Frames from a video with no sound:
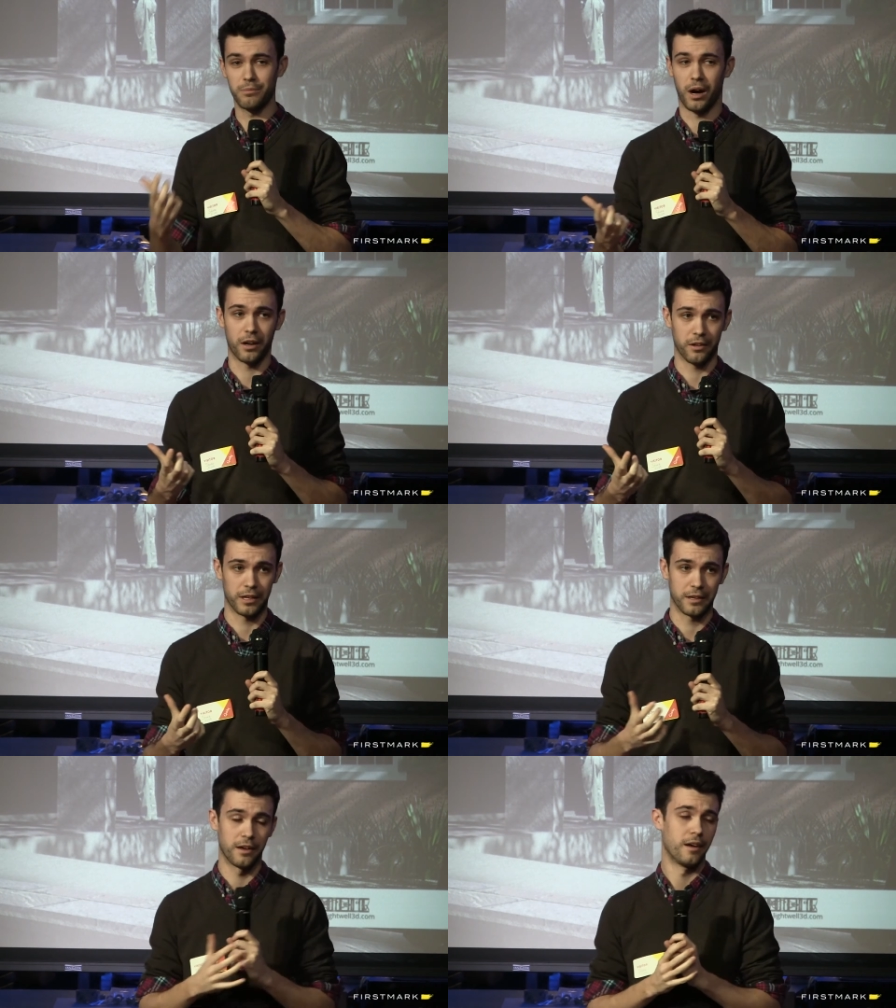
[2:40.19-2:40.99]

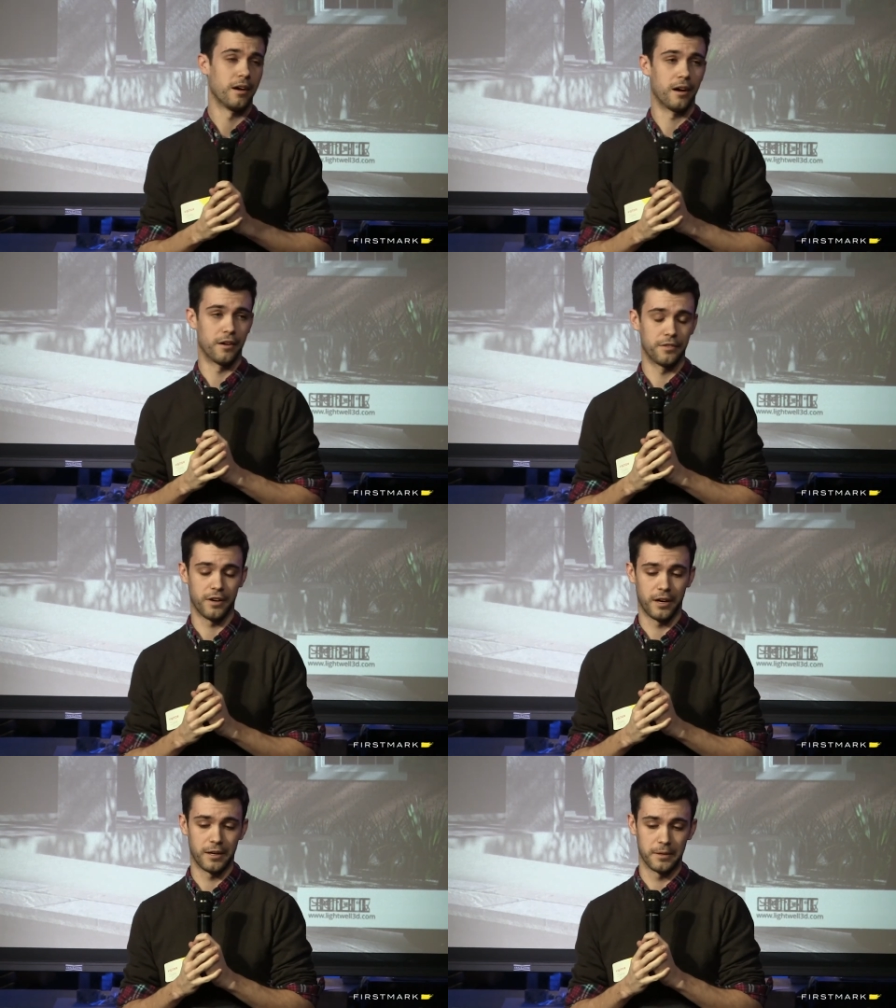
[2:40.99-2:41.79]
modeling of,
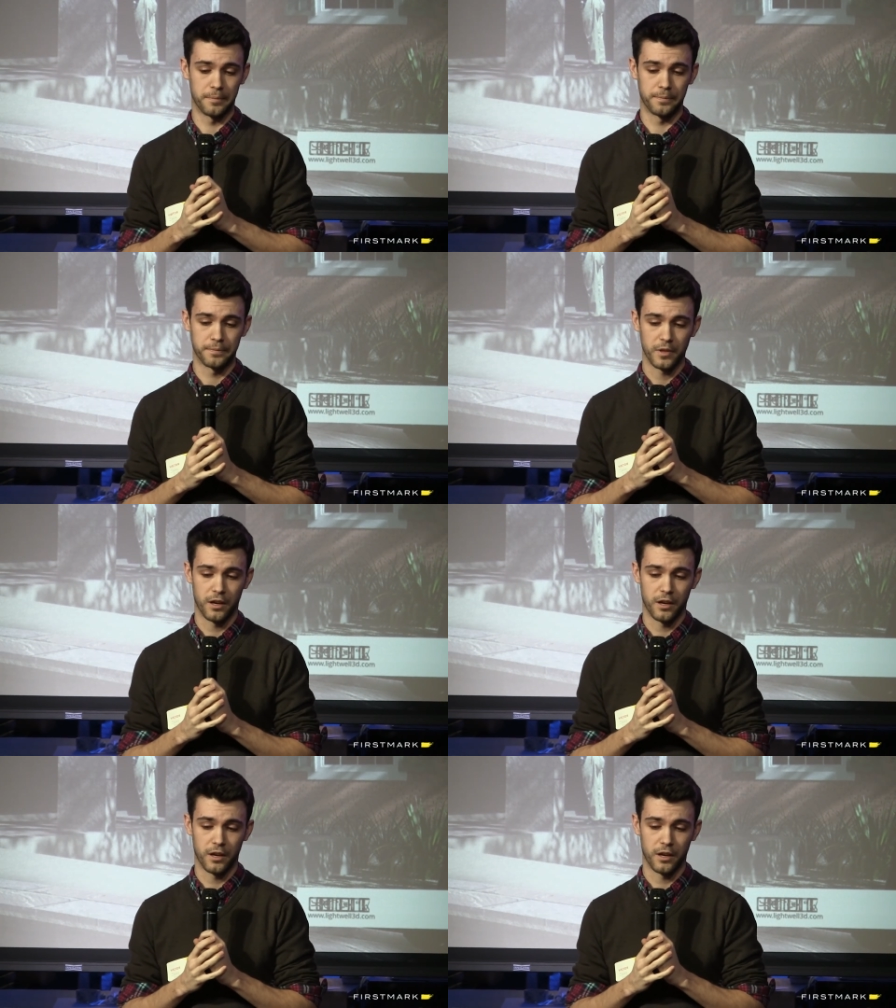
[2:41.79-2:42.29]
um,